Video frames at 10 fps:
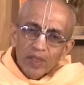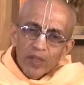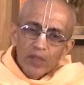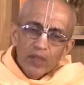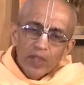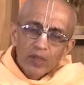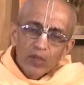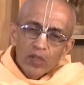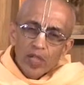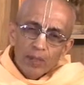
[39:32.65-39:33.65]
According
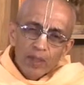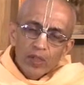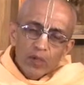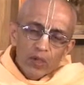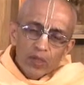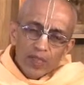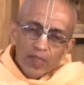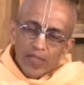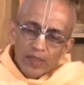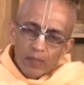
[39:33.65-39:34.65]
to your karma, you're going to
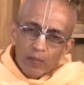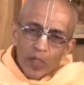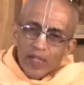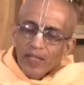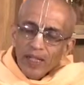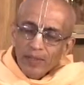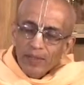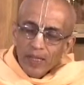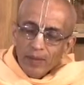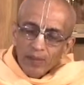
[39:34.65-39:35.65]
get another body at
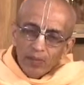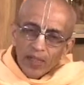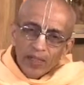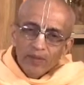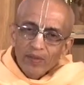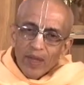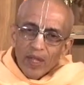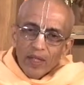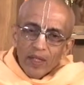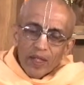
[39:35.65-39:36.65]
the time of death,
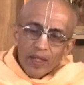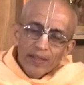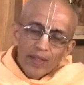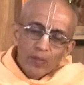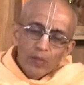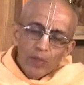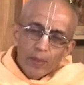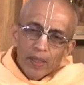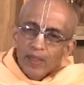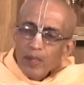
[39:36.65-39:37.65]
and that could be
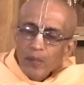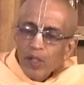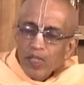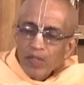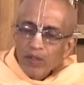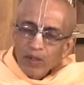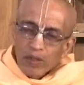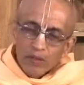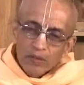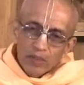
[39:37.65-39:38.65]
a better body or
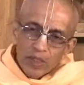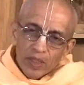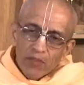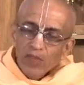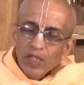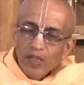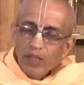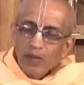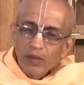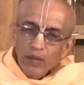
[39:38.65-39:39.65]

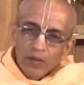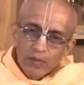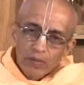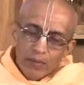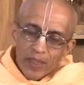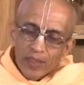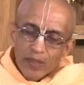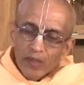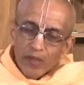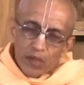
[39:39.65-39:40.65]
inferior or
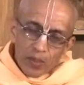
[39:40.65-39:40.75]
better or